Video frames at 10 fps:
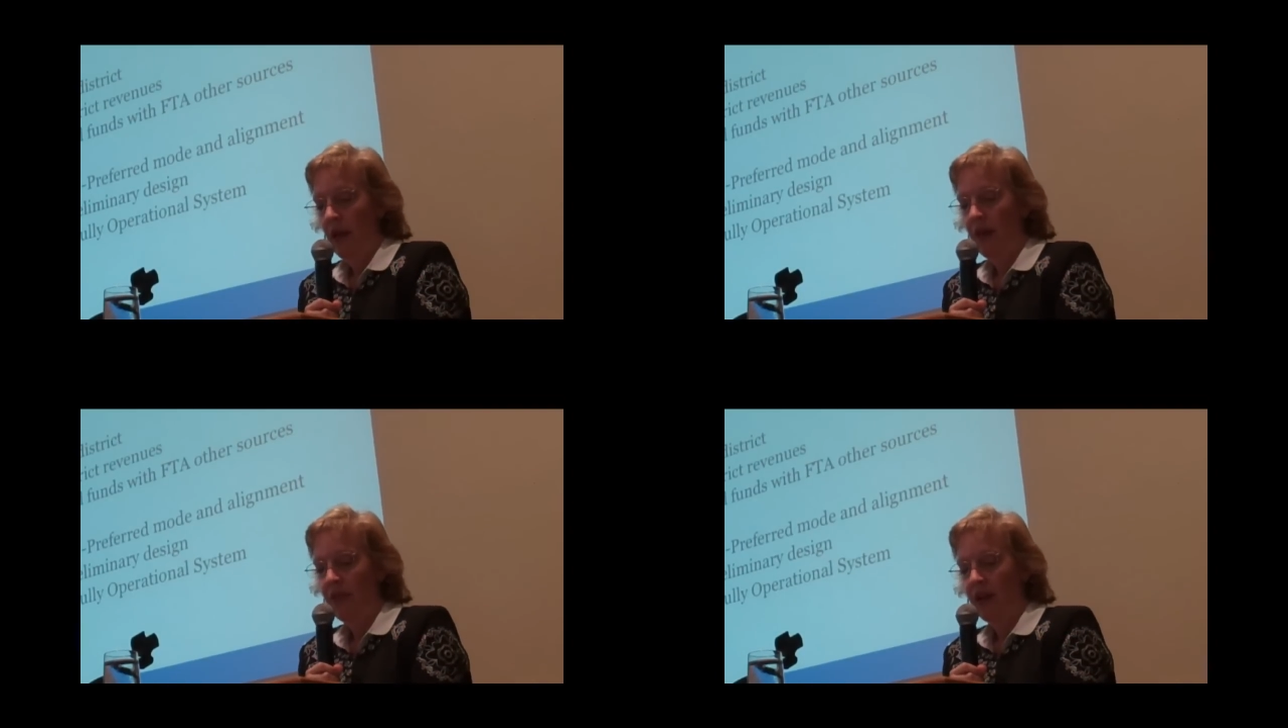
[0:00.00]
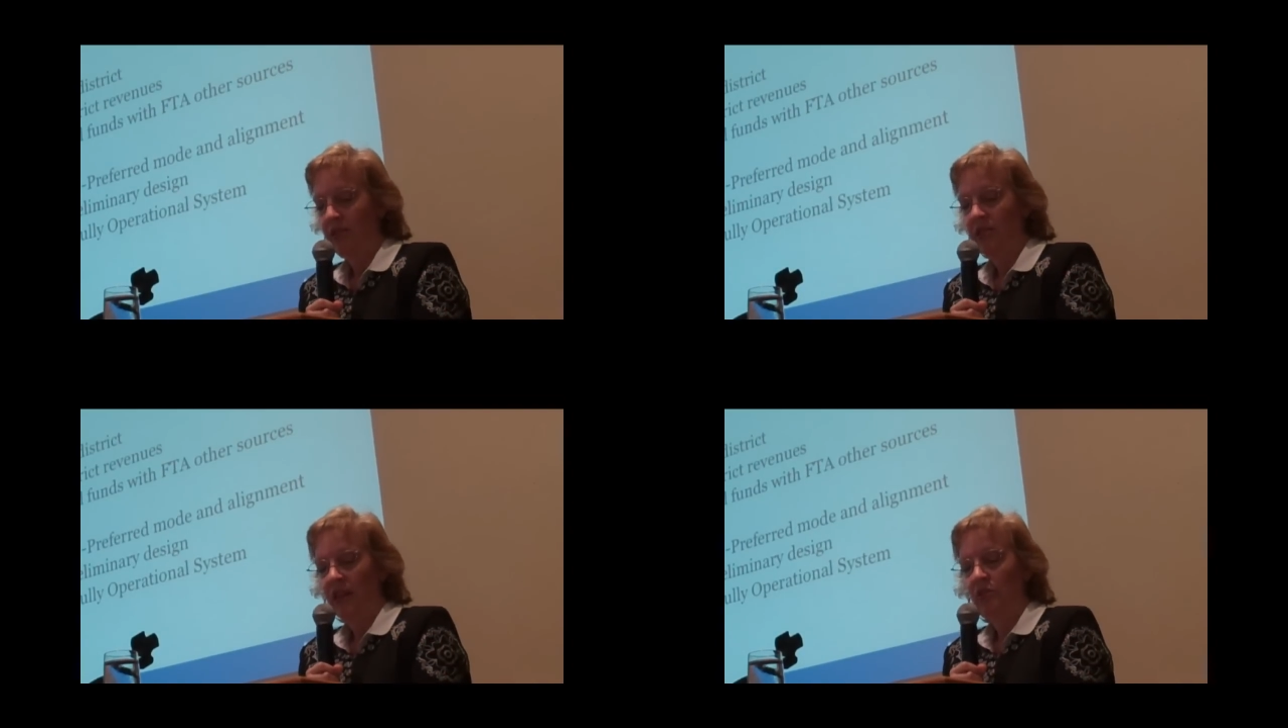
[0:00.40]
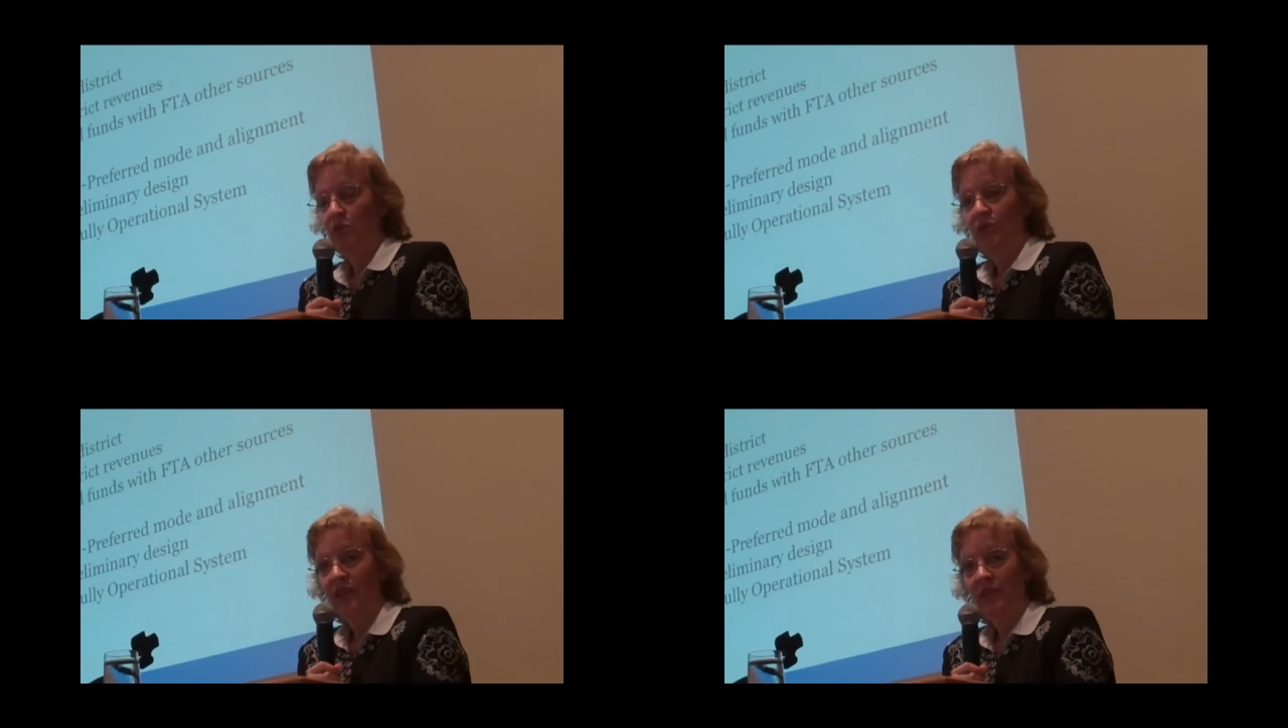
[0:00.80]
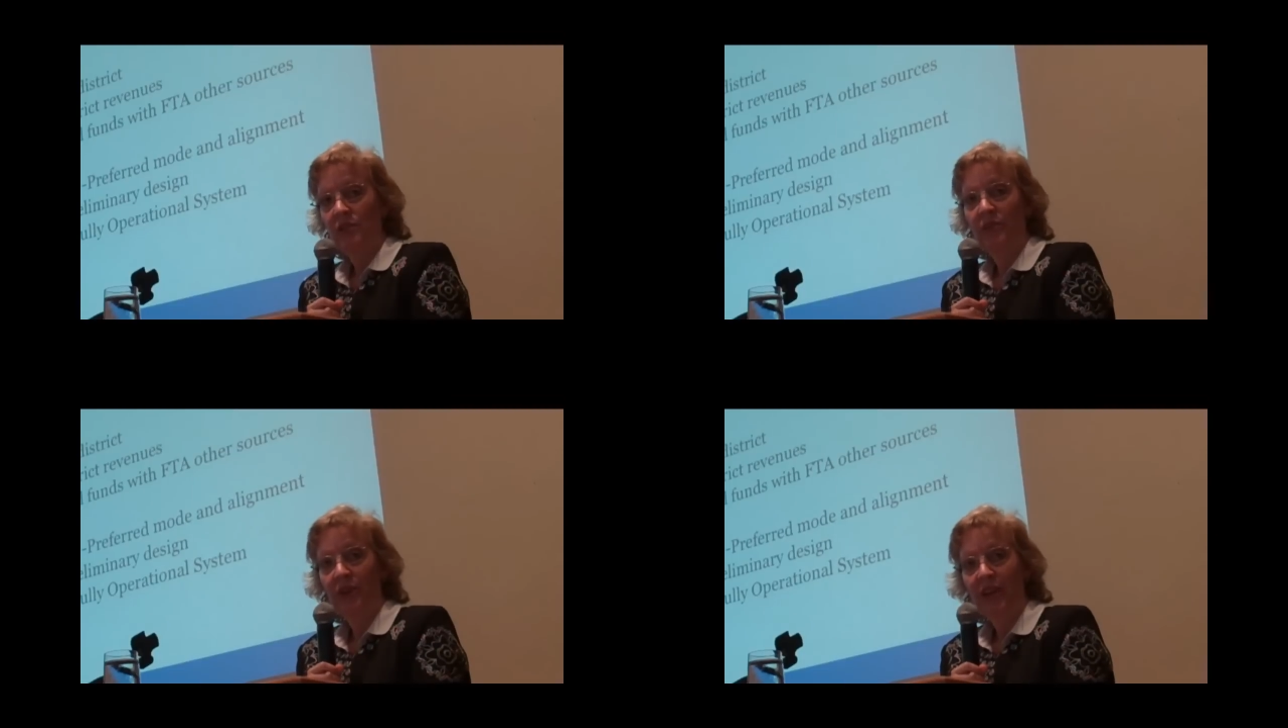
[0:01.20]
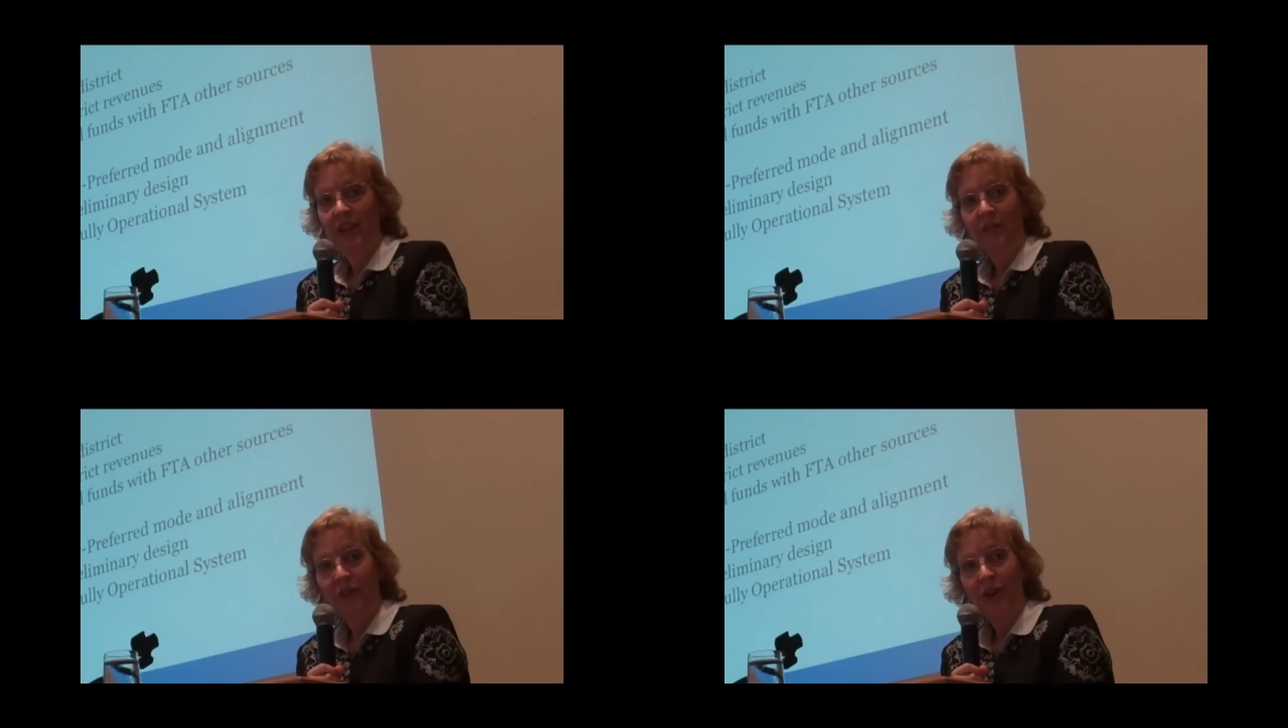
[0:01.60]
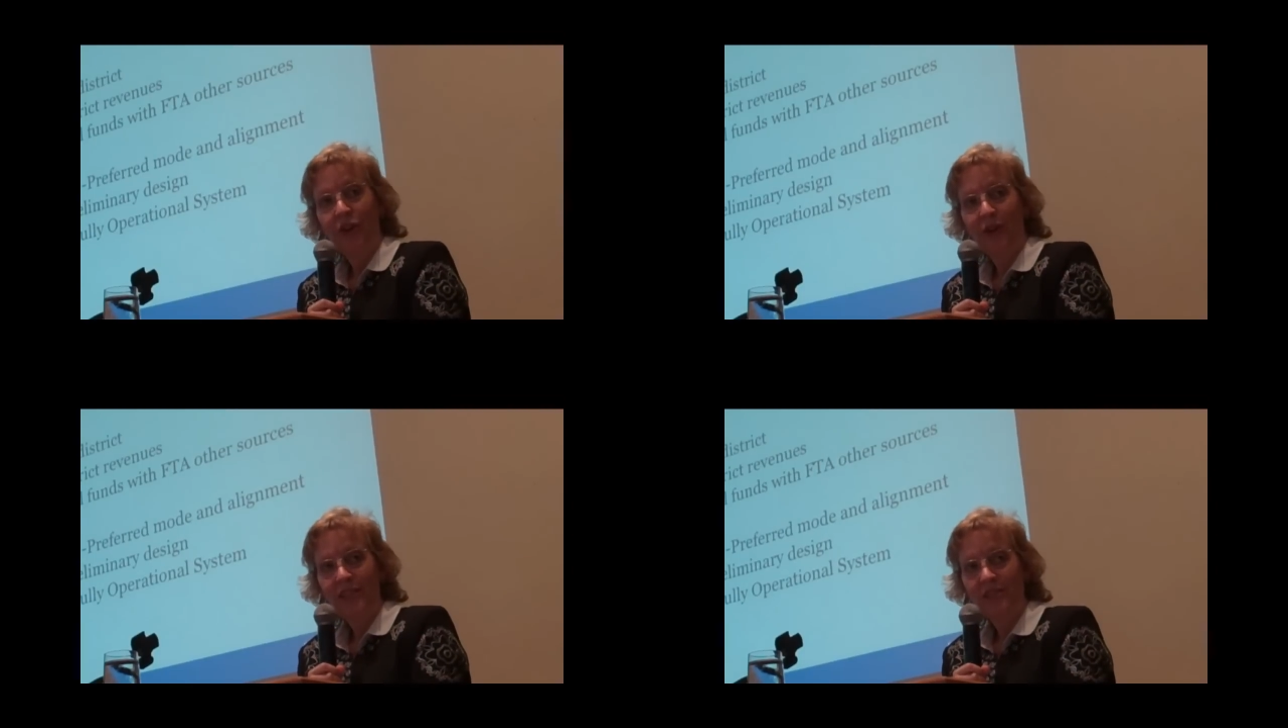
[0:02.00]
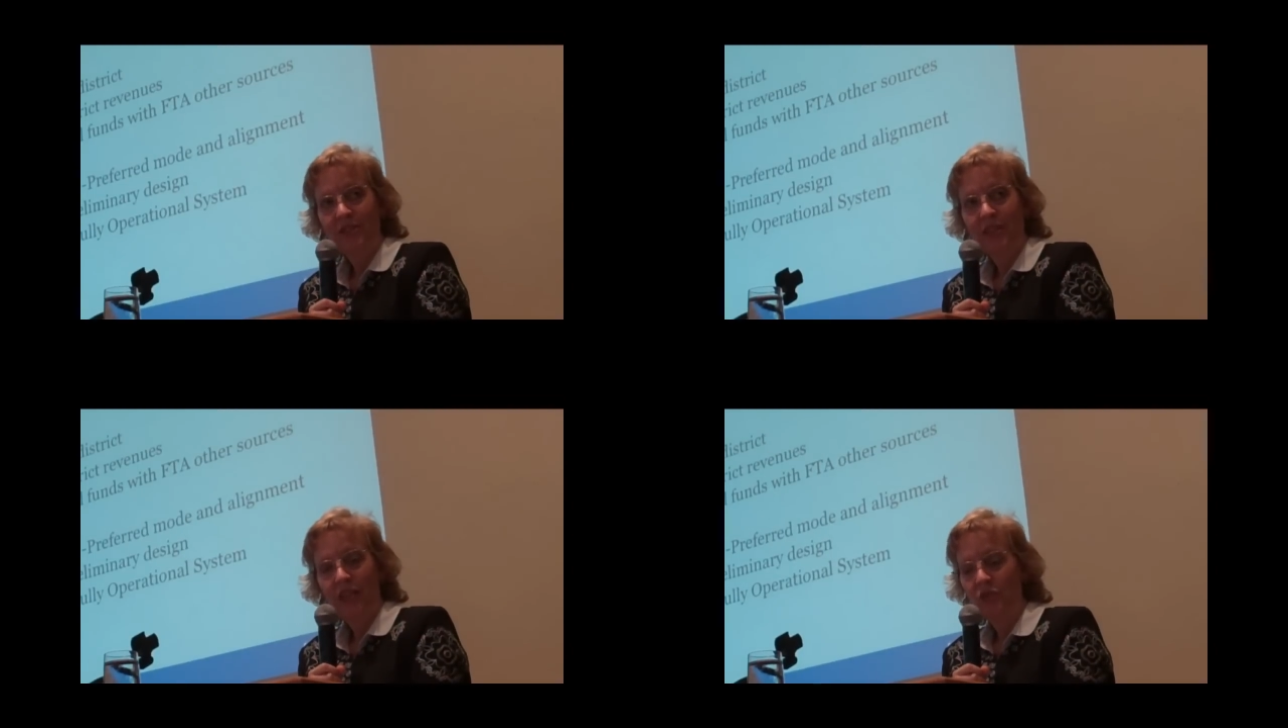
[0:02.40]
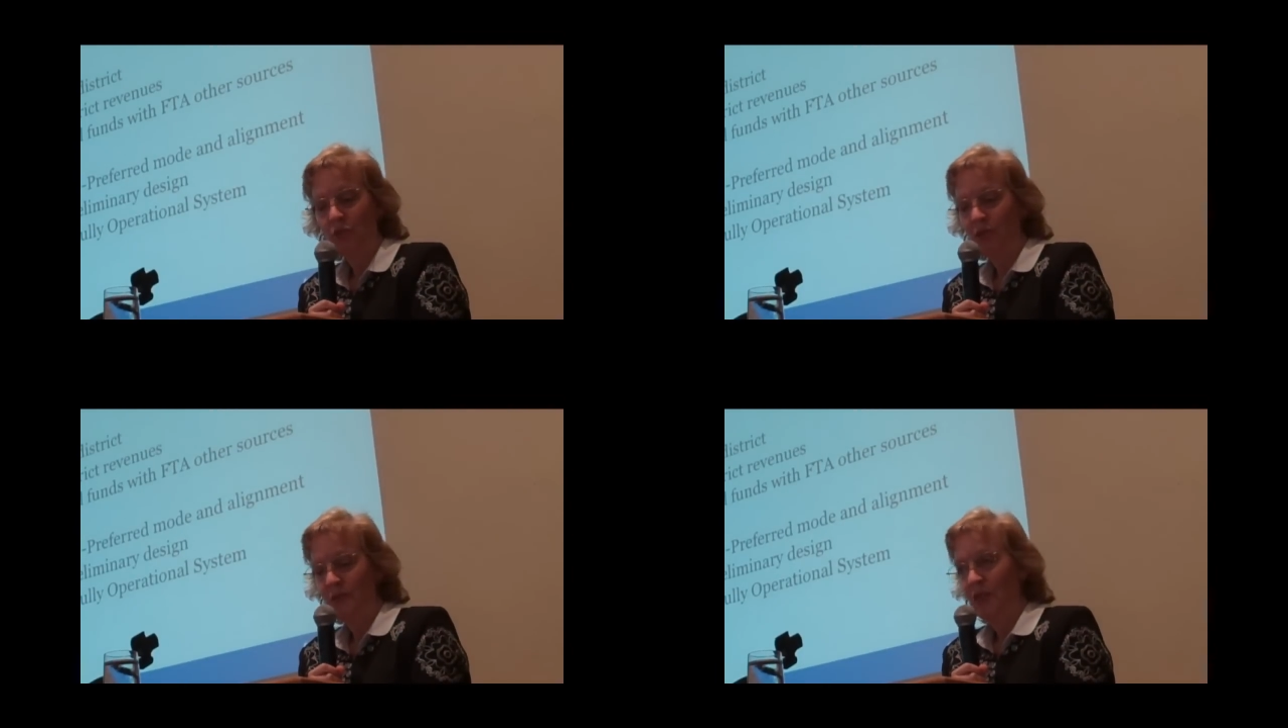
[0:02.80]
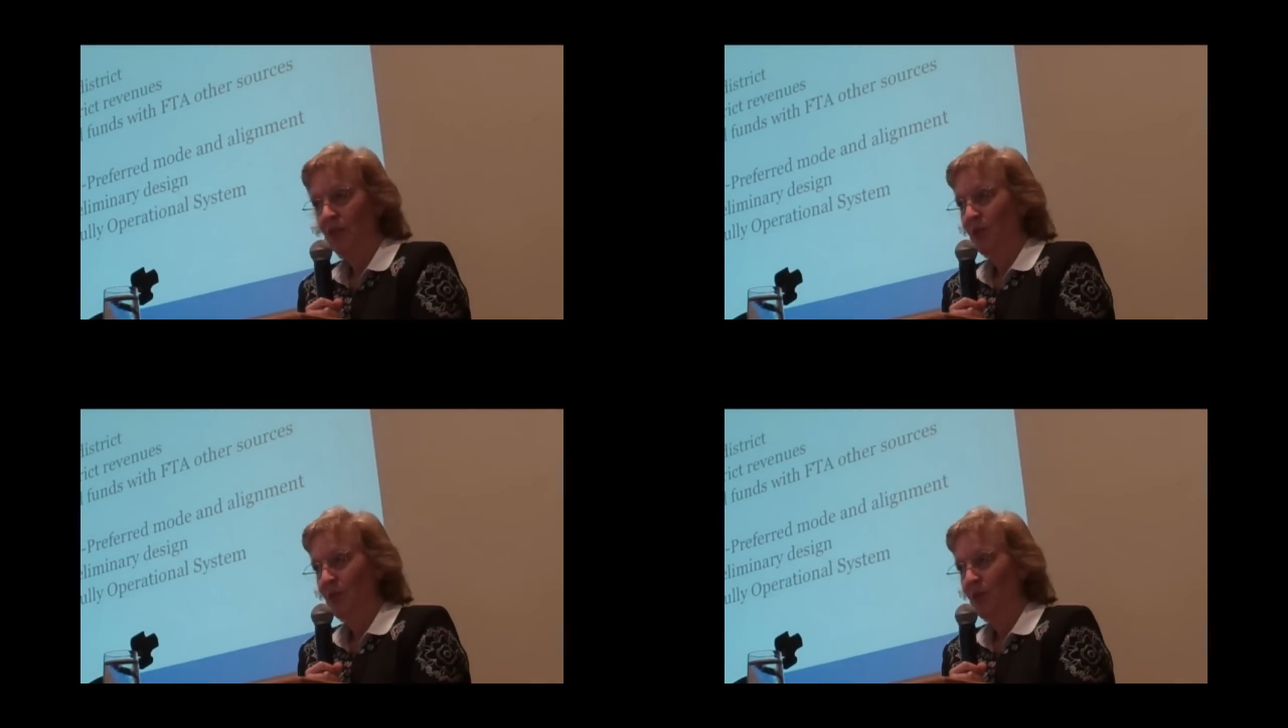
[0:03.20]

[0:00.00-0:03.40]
And then our schedule is, again, a very aggressive schedule,